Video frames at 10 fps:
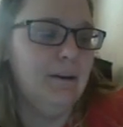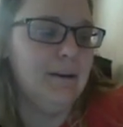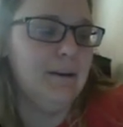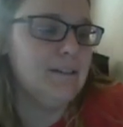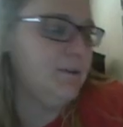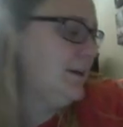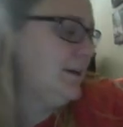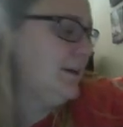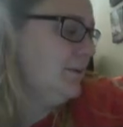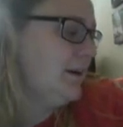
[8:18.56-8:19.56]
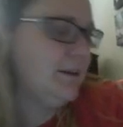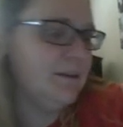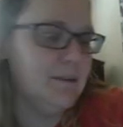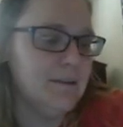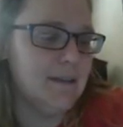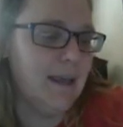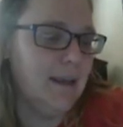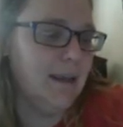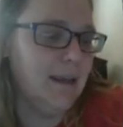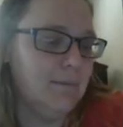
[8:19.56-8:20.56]
All right, so here we're going to use
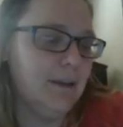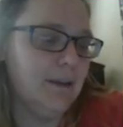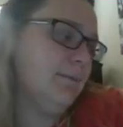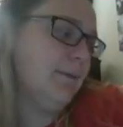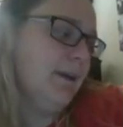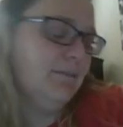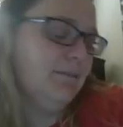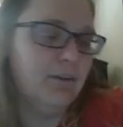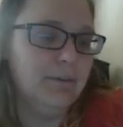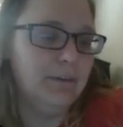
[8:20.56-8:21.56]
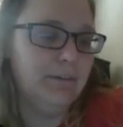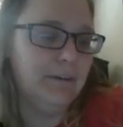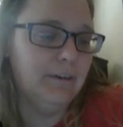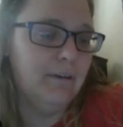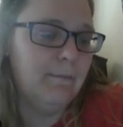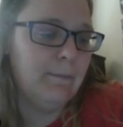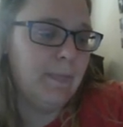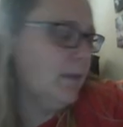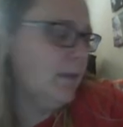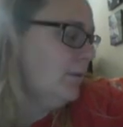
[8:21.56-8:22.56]
I'm looking at my formula here.
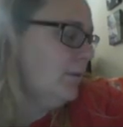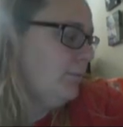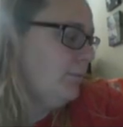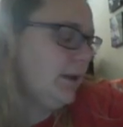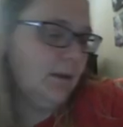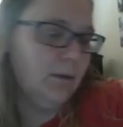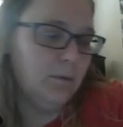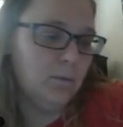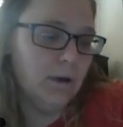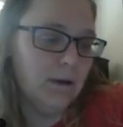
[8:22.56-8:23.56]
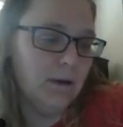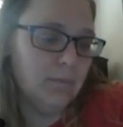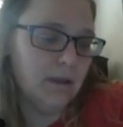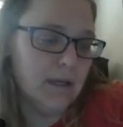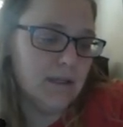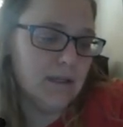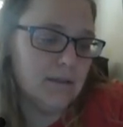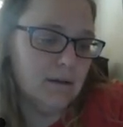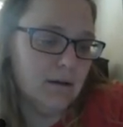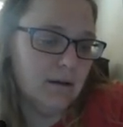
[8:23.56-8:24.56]
P1
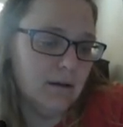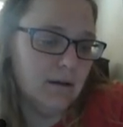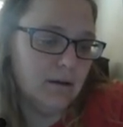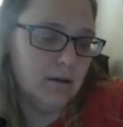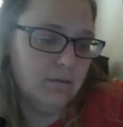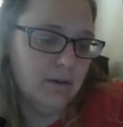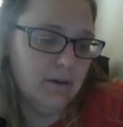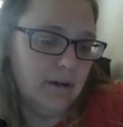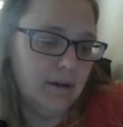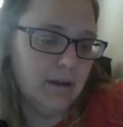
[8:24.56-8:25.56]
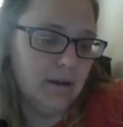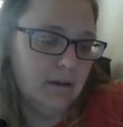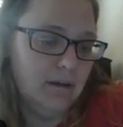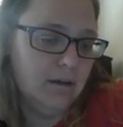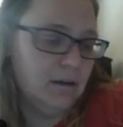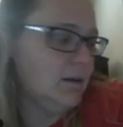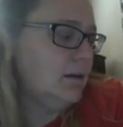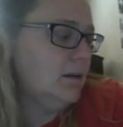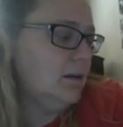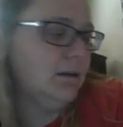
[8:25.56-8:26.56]
plus R over N
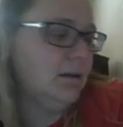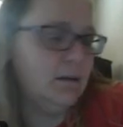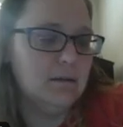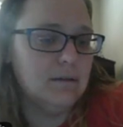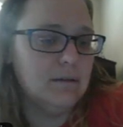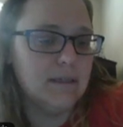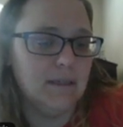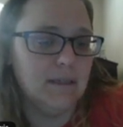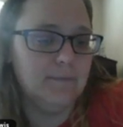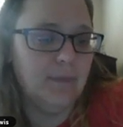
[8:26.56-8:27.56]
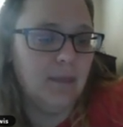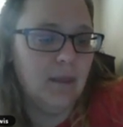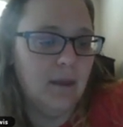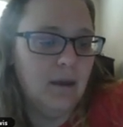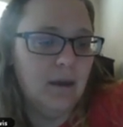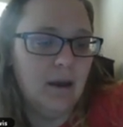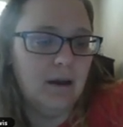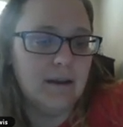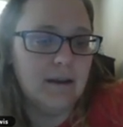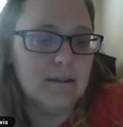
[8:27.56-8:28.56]
T.
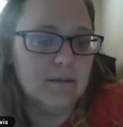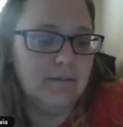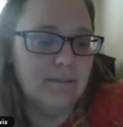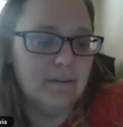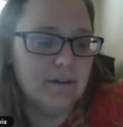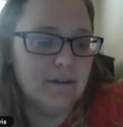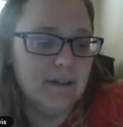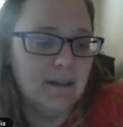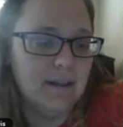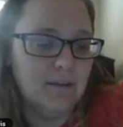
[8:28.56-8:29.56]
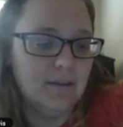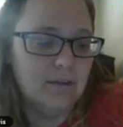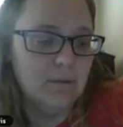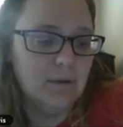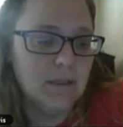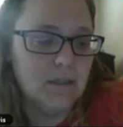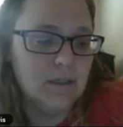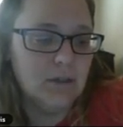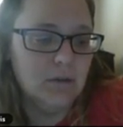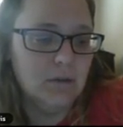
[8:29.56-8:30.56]
All right, so we have
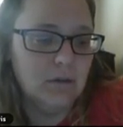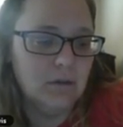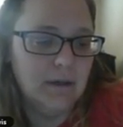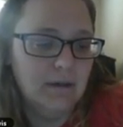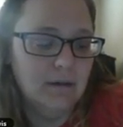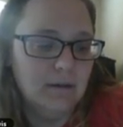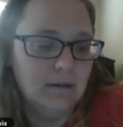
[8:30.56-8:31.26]
13,003.